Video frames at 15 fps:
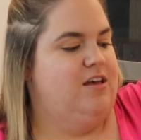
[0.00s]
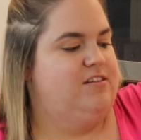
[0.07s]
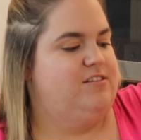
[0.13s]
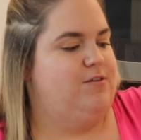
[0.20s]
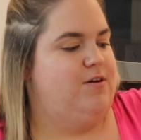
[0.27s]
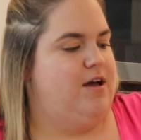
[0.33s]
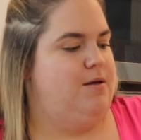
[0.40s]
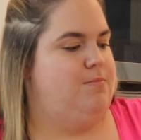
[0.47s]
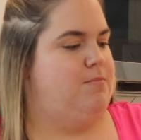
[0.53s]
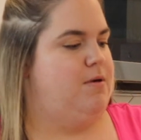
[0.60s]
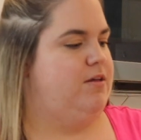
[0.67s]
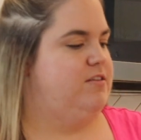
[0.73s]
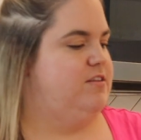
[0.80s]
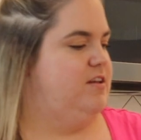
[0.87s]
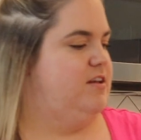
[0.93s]
So I
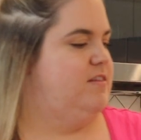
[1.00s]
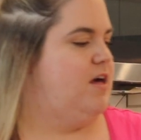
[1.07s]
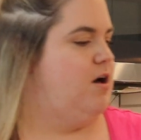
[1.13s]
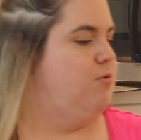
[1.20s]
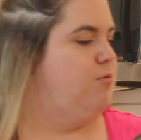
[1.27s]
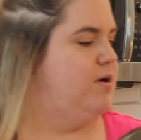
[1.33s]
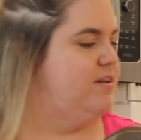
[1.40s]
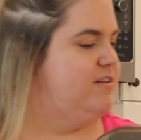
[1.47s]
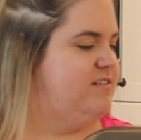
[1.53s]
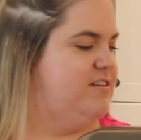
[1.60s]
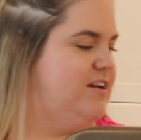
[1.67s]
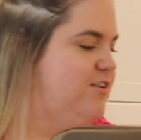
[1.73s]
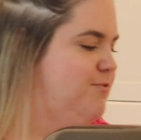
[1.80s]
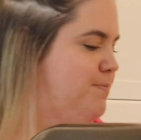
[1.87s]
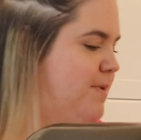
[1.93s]
melted that 1
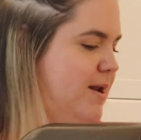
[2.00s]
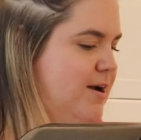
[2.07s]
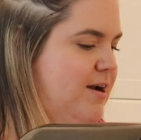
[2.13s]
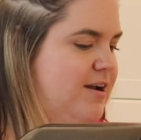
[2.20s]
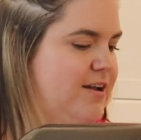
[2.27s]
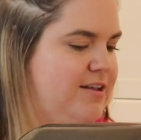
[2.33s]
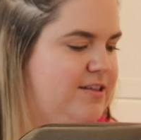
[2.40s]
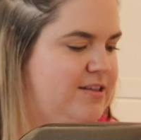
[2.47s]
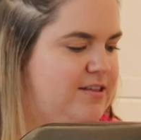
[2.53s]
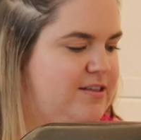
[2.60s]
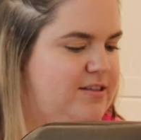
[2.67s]
stick of butter,